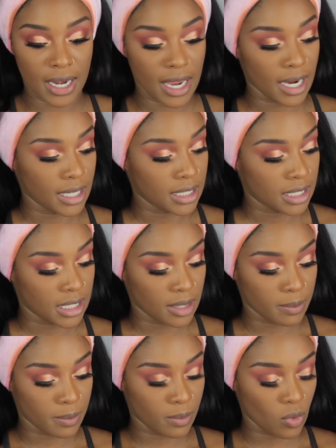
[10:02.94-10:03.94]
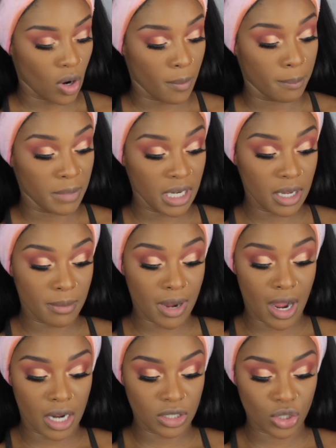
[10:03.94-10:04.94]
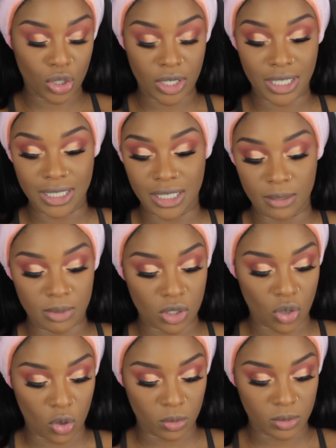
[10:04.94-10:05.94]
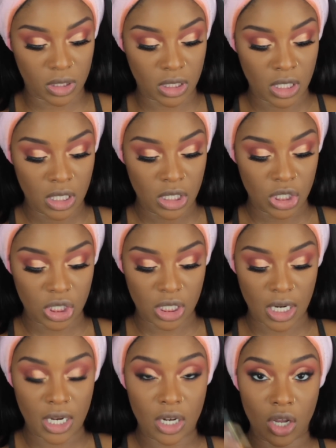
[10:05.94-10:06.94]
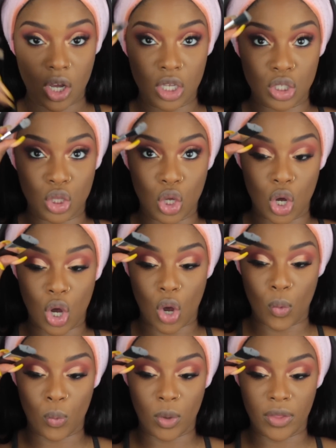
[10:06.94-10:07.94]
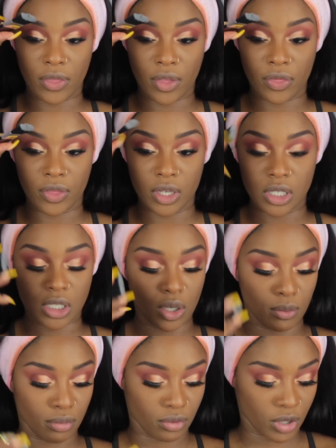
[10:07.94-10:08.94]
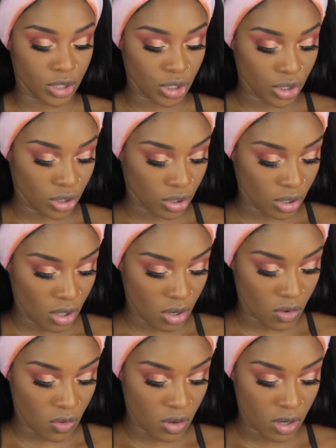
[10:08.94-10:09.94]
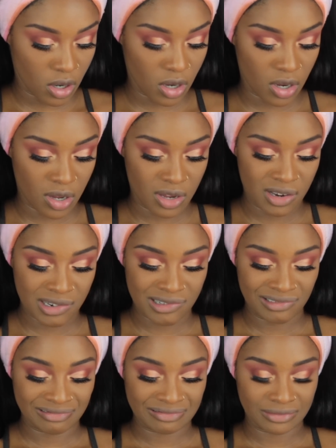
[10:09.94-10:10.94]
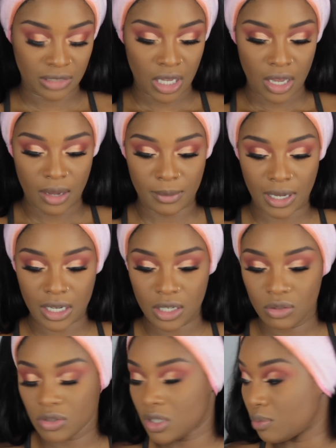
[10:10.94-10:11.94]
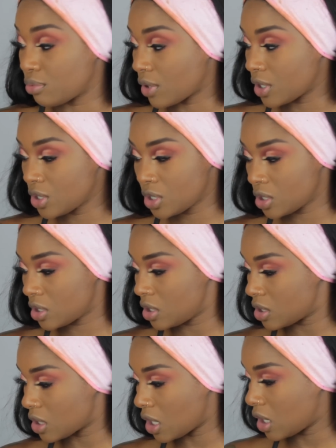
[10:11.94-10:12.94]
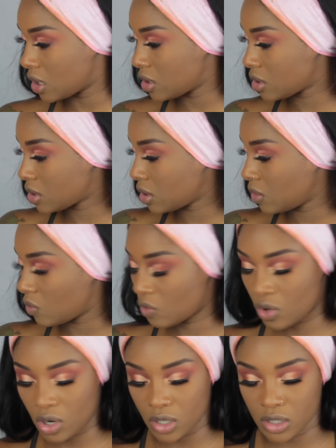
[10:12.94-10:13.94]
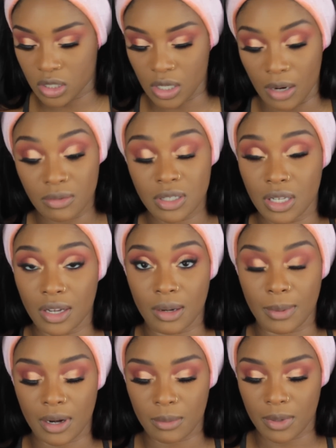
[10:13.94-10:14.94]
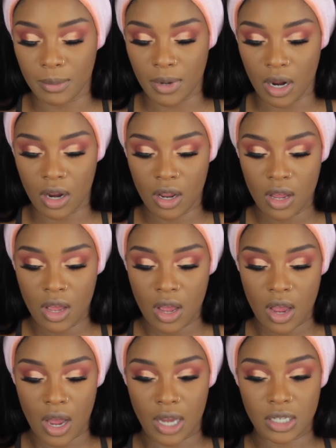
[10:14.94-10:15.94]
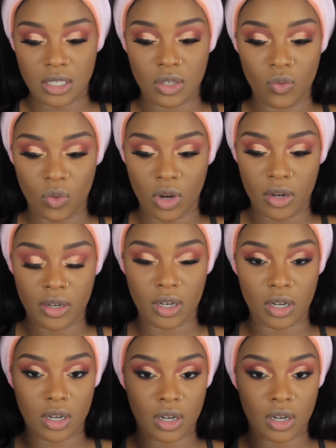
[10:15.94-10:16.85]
and a deep, a medium contour and a deep sculpt shade along with this brush. So I'm not going to use the brush because I honestly want, I was thinking about it but I'm not, honestly want